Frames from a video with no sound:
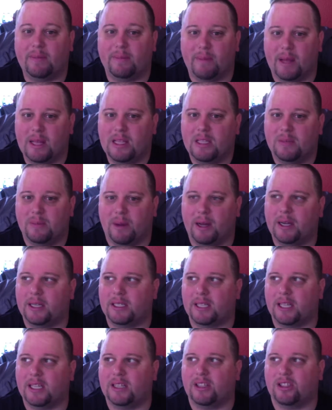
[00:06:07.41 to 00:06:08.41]
men's
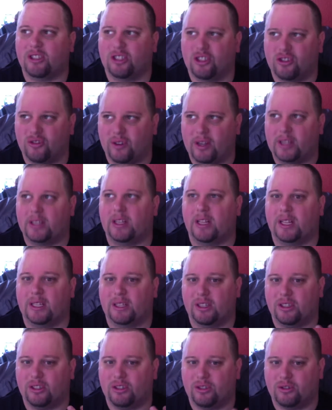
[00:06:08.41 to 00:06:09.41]
bodies i like the strength i like
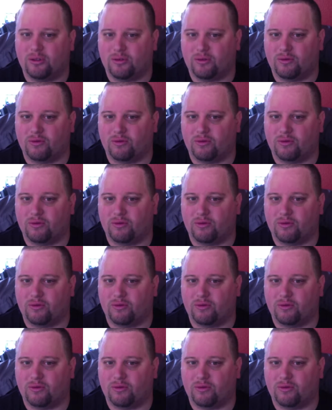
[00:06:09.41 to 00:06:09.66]
this